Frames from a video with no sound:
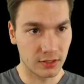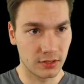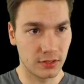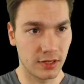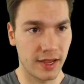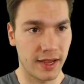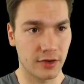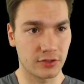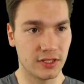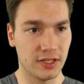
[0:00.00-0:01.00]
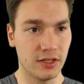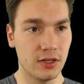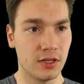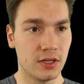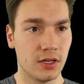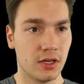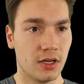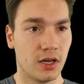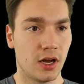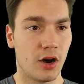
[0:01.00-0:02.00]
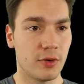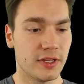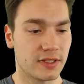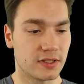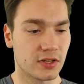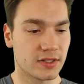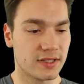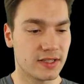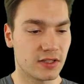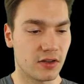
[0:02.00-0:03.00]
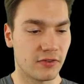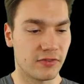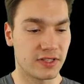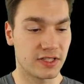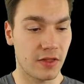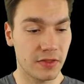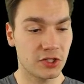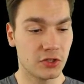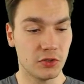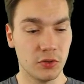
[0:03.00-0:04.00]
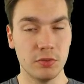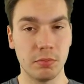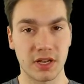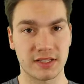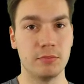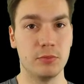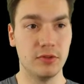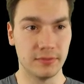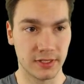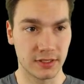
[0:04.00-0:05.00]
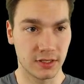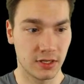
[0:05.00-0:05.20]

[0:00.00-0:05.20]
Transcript: layout here always consists of something to do plus a movement.